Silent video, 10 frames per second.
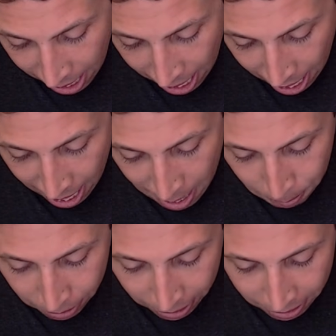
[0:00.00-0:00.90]
a
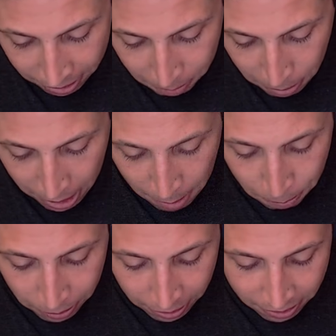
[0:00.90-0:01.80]
plus b
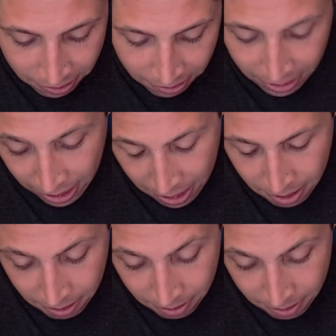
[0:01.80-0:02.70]
plus c.
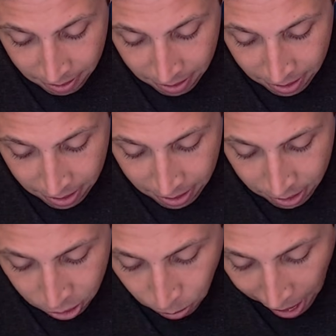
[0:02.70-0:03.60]

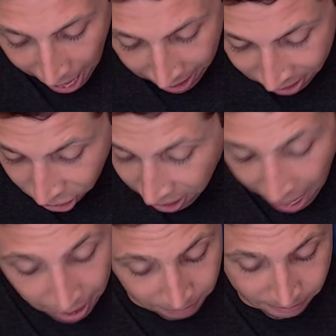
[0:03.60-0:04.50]
So a is just
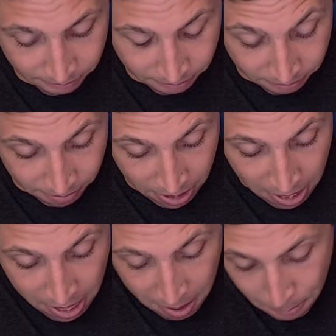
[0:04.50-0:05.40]
a.
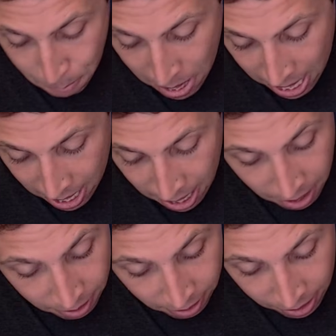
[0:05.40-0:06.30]

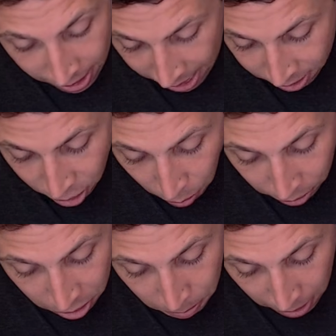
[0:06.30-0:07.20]
B is going
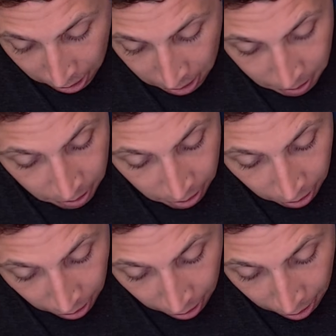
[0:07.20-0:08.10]
to be...
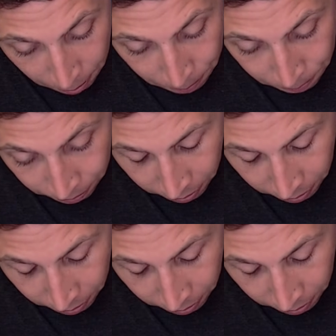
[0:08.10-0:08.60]
Um,